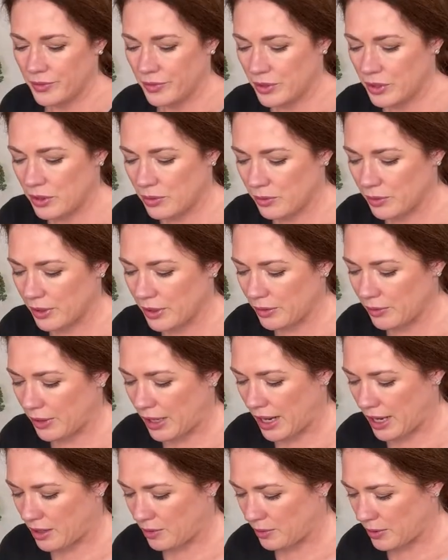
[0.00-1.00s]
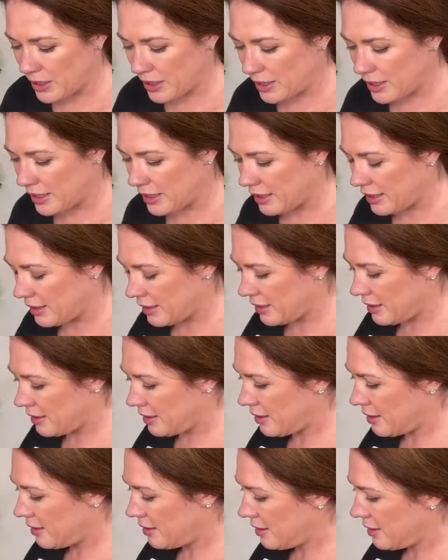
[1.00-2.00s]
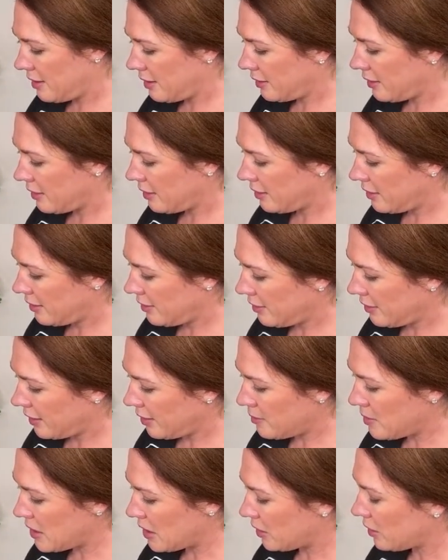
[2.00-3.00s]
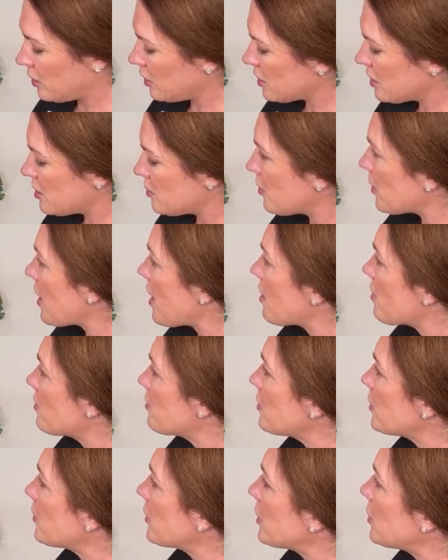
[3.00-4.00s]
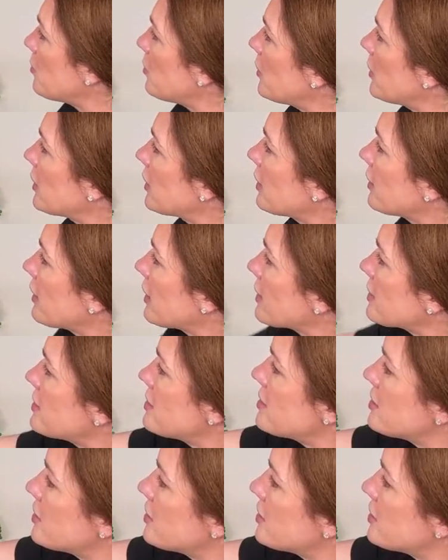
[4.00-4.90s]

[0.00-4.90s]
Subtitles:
You really kind of wouldn't think, I mean, it looks brown, but when you put it next